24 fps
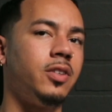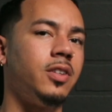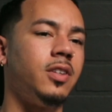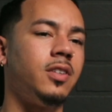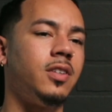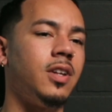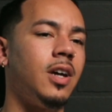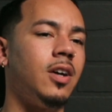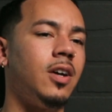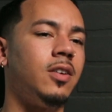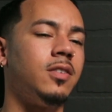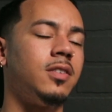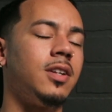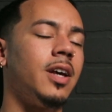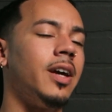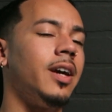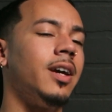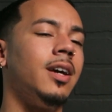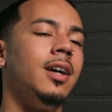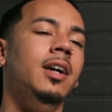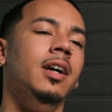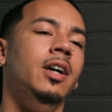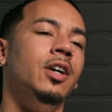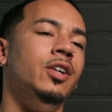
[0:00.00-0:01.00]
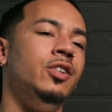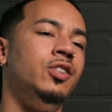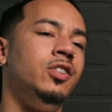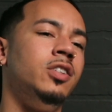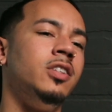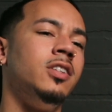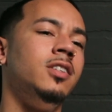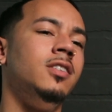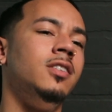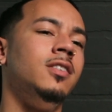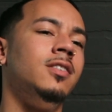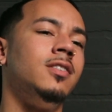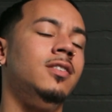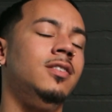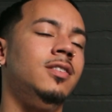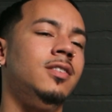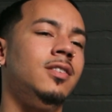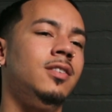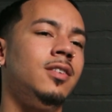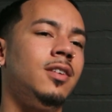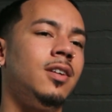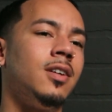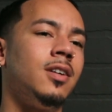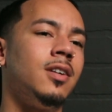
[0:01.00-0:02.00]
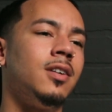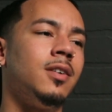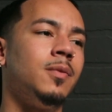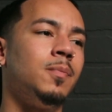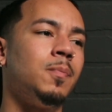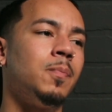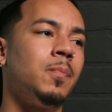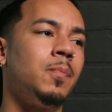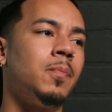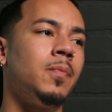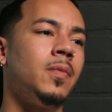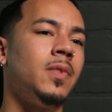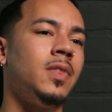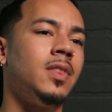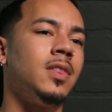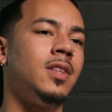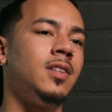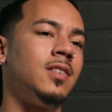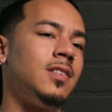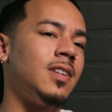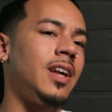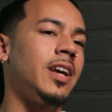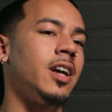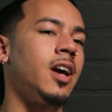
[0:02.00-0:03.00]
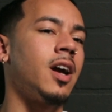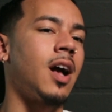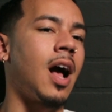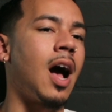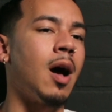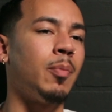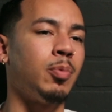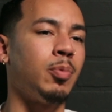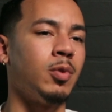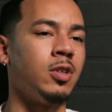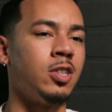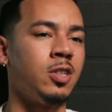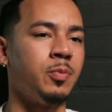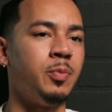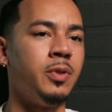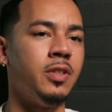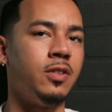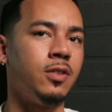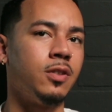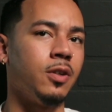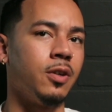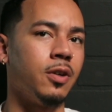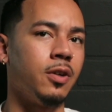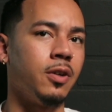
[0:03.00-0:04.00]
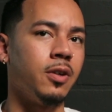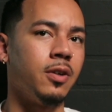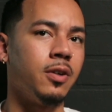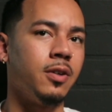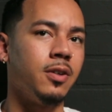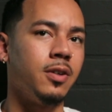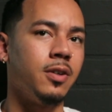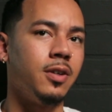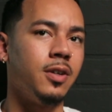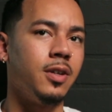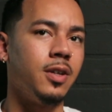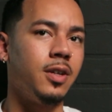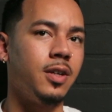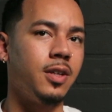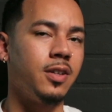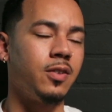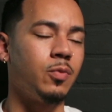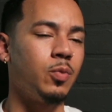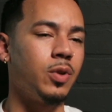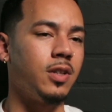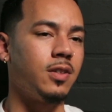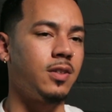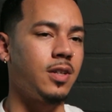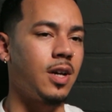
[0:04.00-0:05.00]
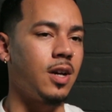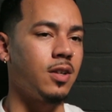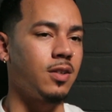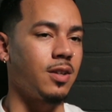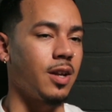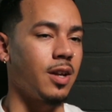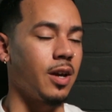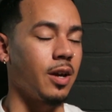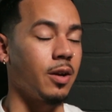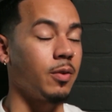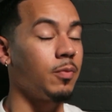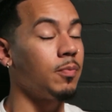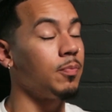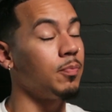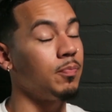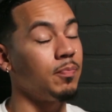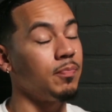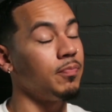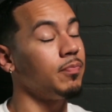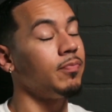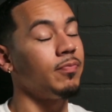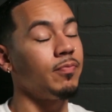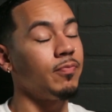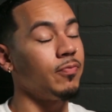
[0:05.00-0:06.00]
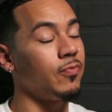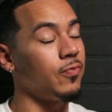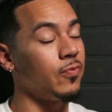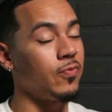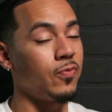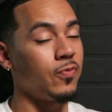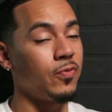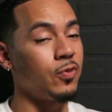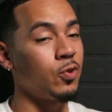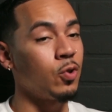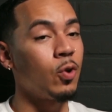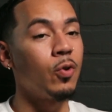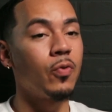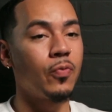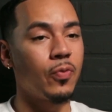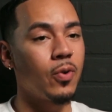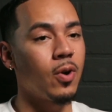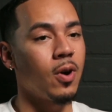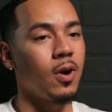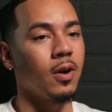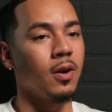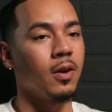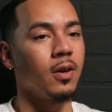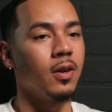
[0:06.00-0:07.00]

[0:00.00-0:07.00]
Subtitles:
sounds like this is like accomplishments to her, is what it sounds like so far.